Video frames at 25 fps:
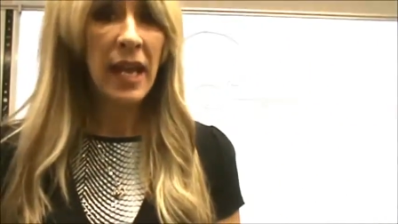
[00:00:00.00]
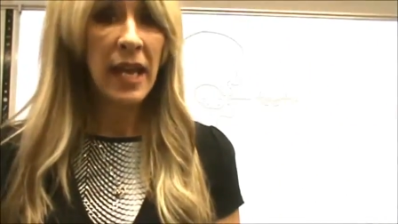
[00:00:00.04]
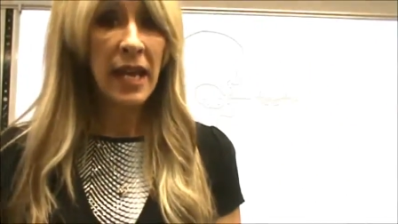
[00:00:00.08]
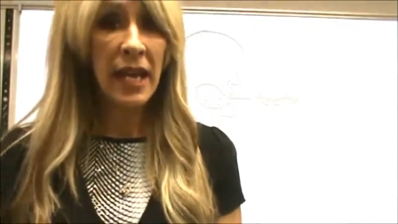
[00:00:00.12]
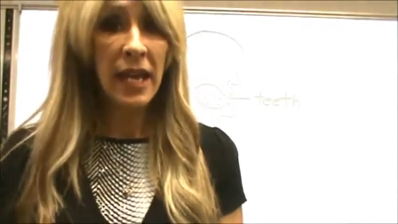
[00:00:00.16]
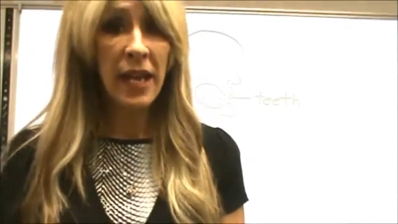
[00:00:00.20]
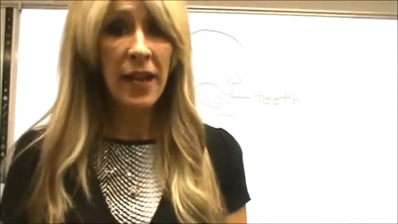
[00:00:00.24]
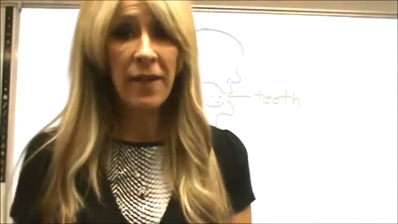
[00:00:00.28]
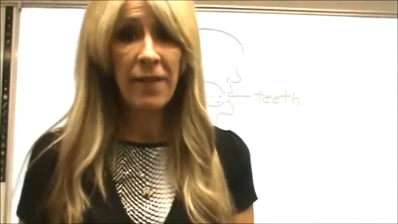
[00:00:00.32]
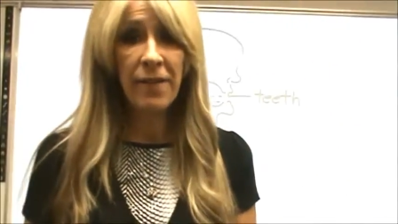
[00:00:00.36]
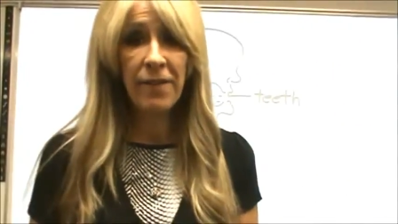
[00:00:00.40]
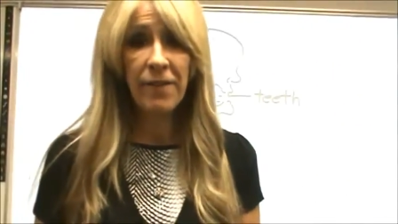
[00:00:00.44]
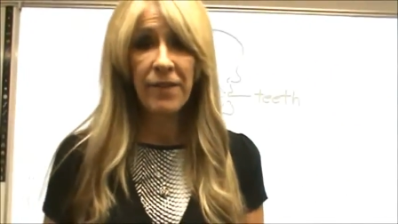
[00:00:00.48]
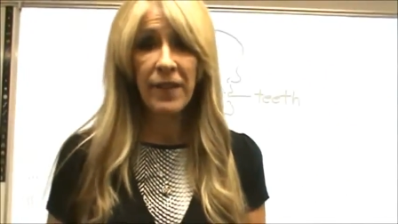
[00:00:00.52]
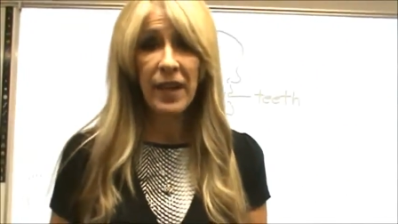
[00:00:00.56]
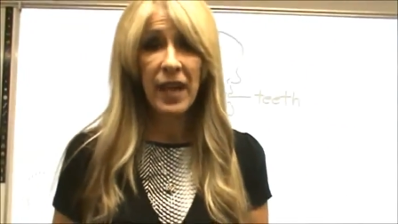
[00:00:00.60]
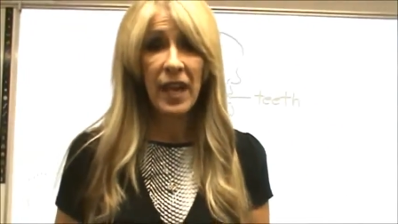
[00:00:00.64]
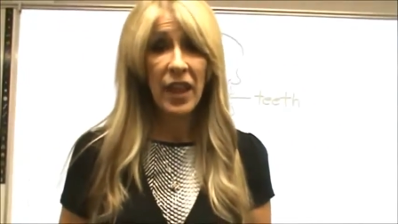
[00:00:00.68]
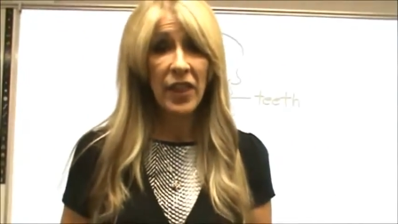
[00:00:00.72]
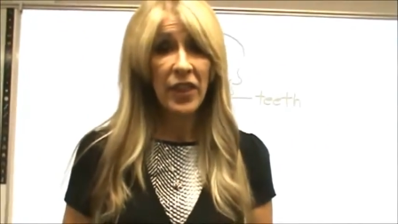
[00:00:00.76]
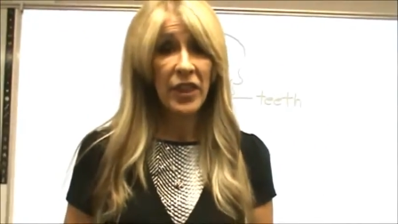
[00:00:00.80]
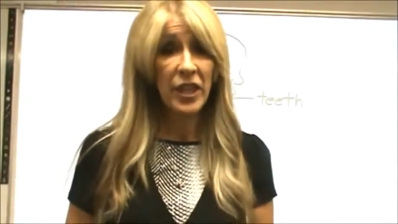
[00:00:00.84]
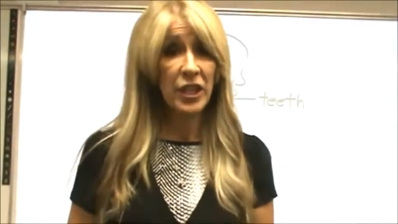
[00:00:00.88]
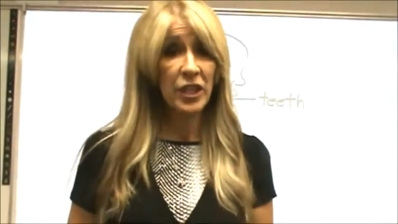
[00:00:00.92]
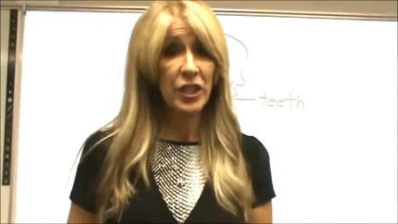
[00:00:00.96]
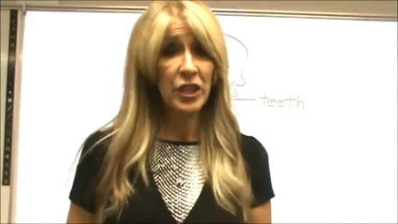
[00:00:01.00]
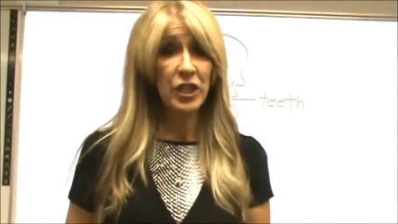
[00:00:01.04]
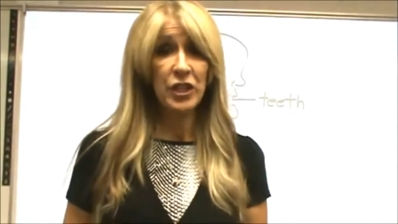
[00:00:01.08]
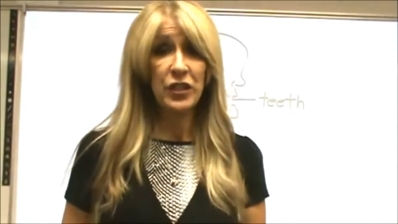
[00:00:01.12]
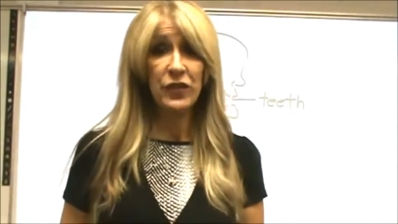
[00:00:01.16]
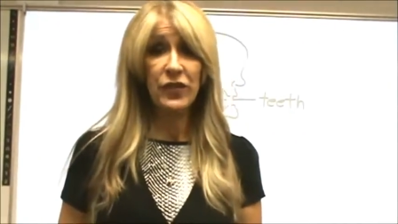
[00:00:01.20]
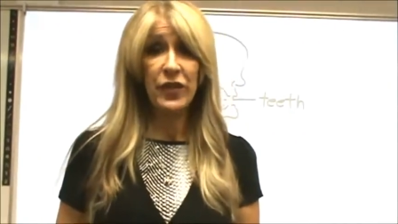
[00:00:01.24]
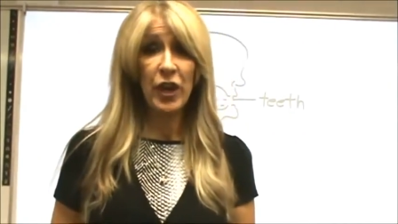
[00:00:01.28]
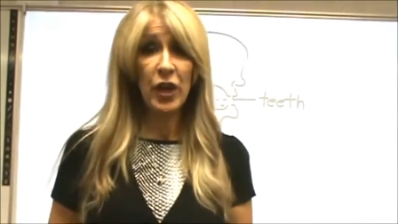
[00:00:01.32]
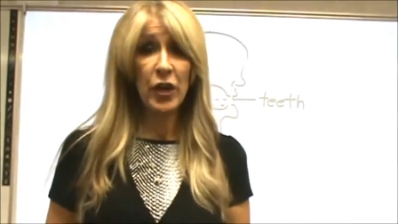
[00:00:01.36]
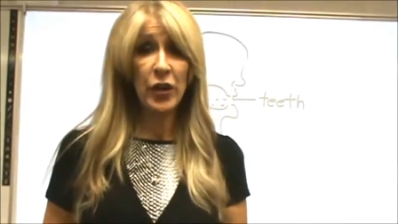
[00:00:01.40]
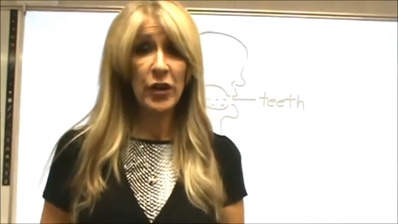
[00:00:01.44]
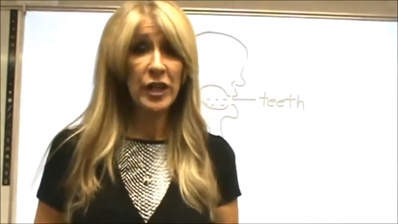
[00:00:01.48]
If this is
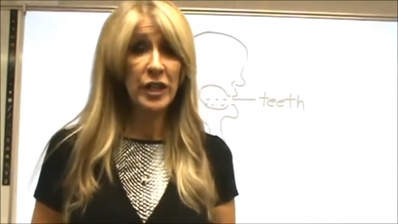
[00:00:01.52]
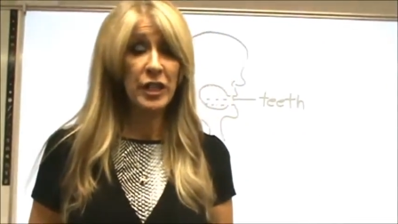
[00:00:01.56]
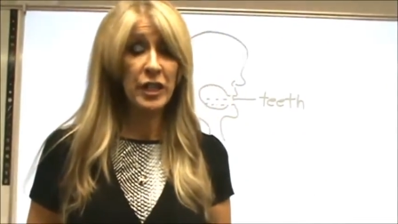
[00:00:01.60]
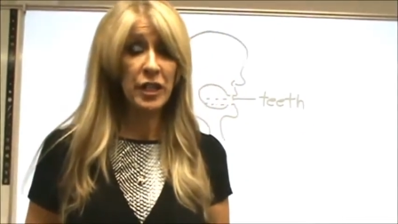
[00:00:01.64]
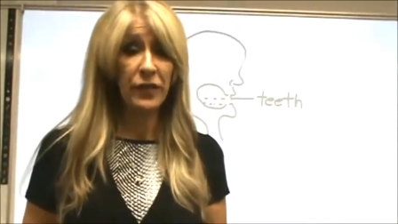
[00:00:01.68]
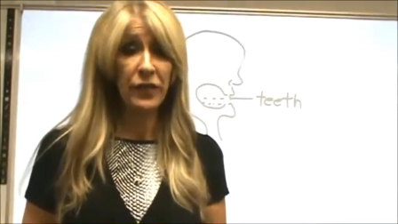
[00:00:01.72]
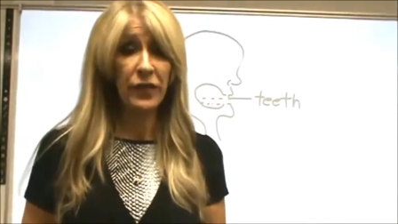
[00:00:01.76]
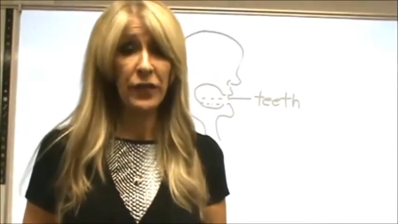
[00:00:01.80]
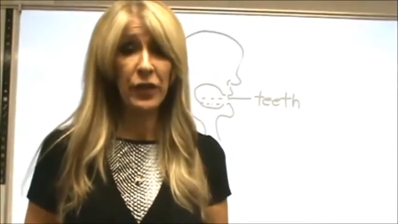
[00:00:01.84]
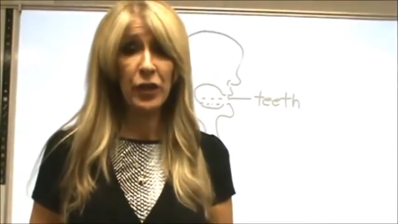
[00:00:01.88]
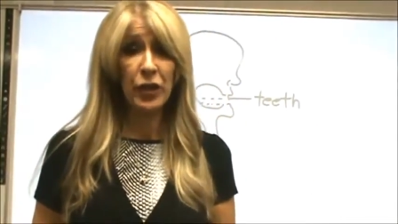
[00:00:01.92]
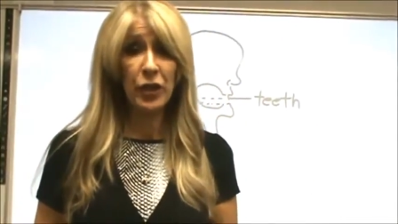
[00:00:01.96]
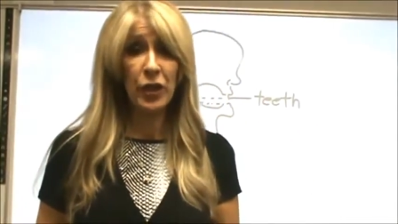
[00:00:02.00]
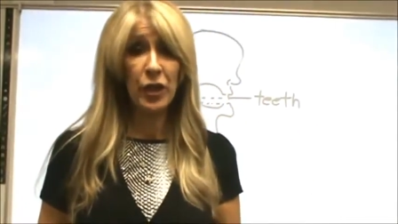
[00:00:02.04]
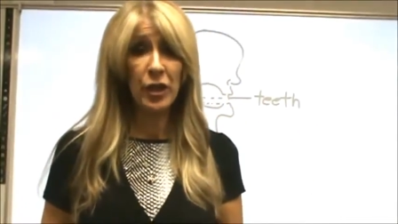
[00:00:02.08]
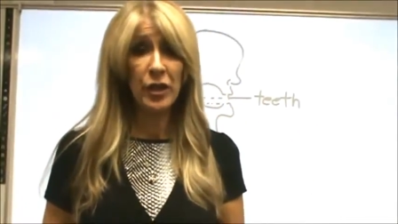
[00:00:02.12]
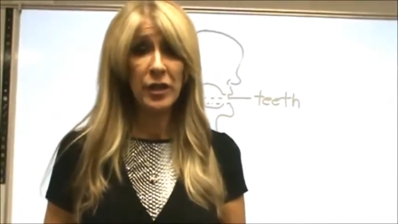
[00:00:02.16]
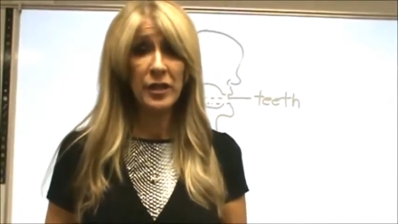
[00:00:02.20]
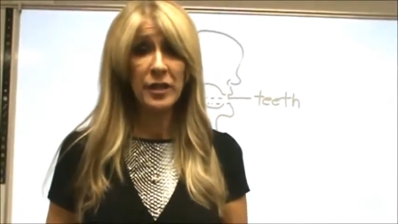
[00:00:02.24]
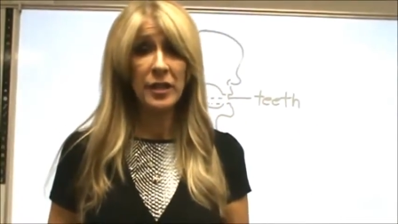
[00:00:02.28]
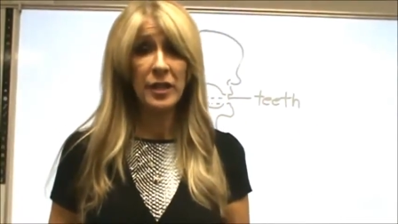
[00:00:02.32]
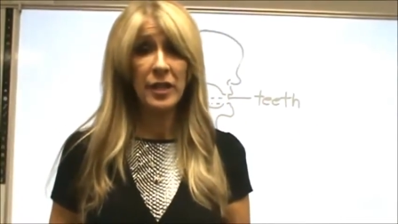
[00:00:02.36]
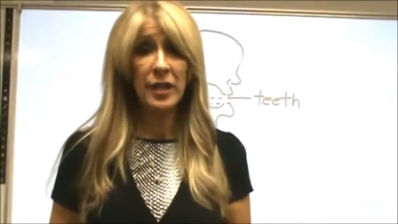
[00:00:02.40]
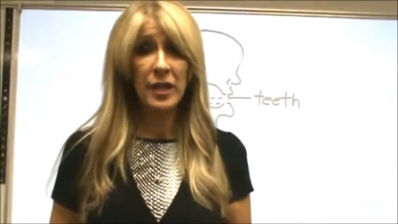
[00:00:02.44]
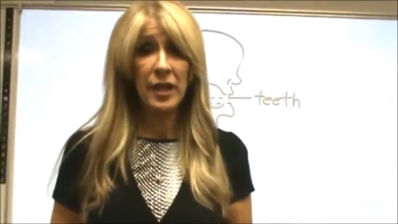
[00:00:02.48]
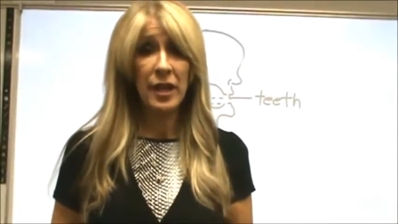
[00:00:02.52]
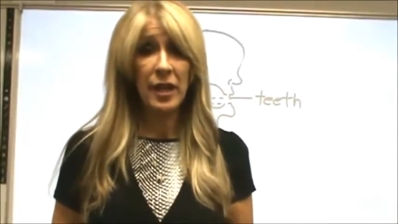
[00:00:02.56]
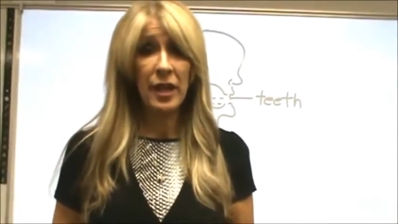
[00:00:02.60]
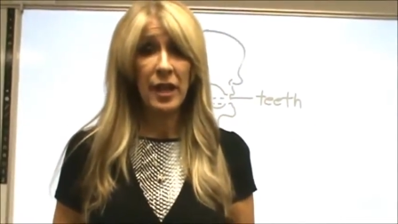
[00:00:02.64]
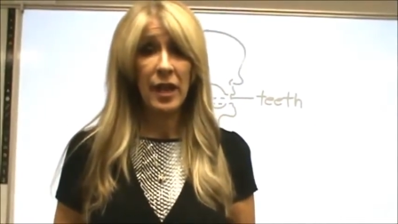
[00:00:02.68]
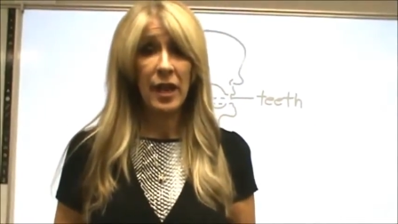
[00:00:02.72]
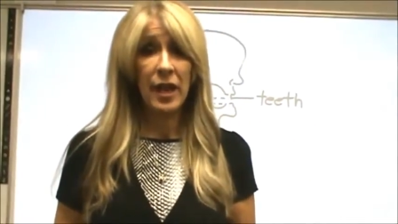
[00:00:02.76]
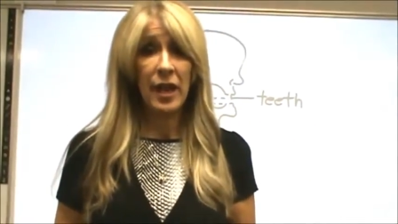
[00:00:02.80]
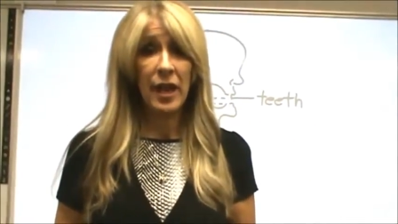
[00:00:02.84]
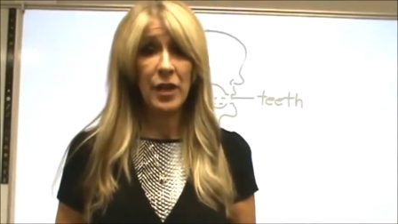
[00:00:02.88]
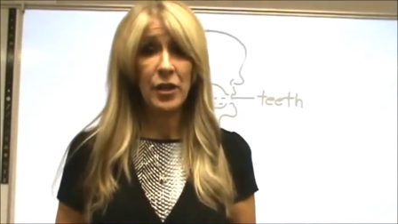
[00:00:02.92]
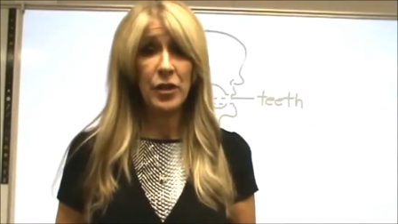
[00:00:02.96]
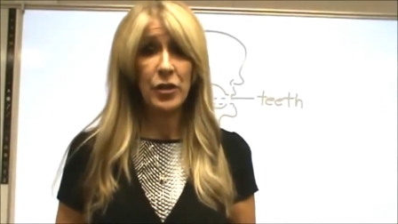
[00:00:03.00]
very difficult
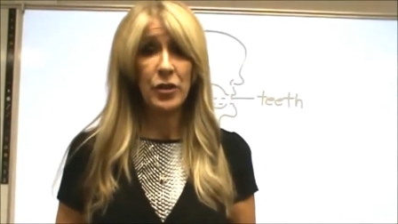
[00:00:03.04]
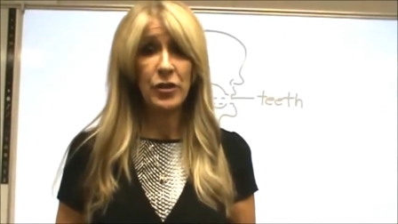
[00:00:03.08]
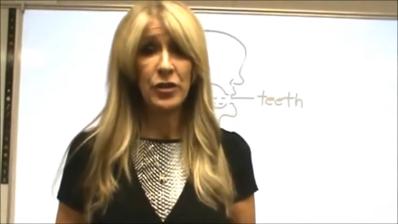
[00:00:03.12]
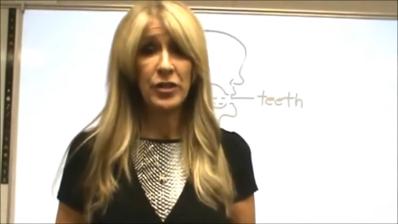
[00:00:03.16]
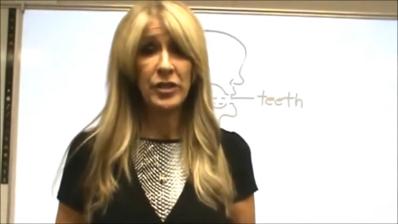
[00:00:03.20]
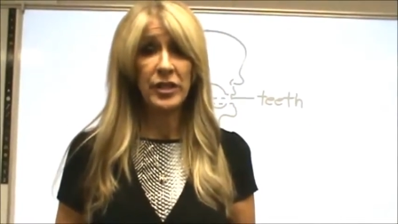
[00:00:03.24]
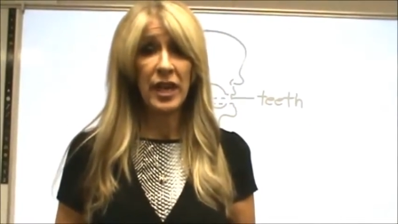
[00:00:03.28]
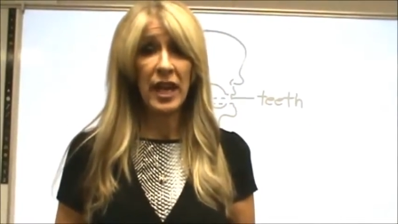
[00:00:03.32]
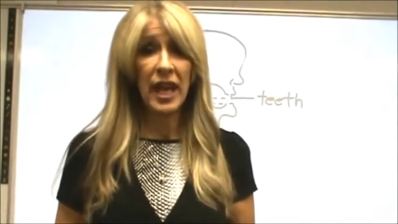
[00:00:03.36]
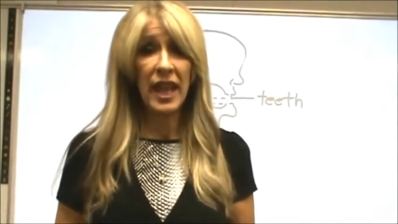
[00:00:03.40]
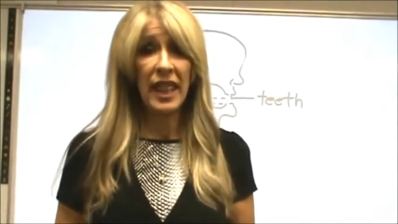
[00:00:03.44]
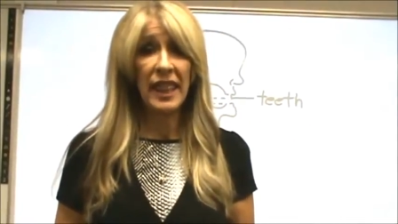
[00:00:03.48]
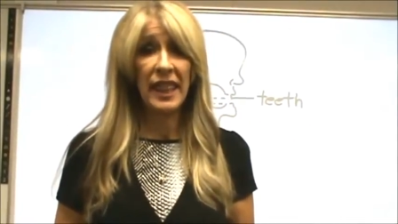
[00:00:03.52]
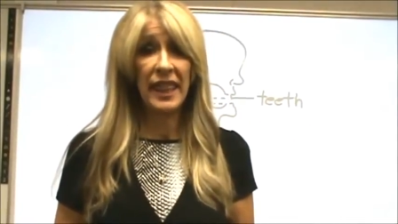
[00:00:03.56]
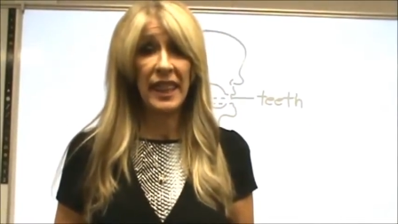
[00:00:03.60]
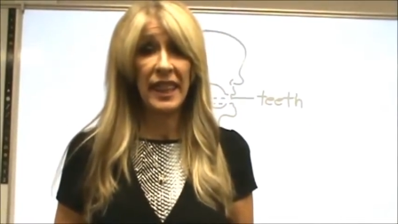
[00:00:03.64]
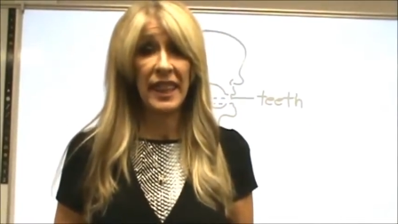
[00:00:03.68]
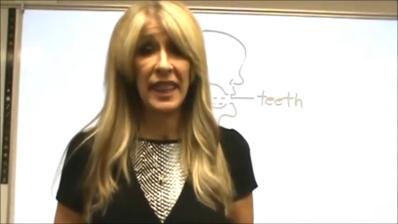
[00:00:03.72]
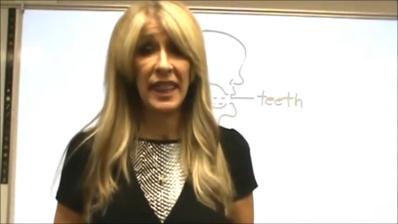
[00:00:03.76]
and you're saying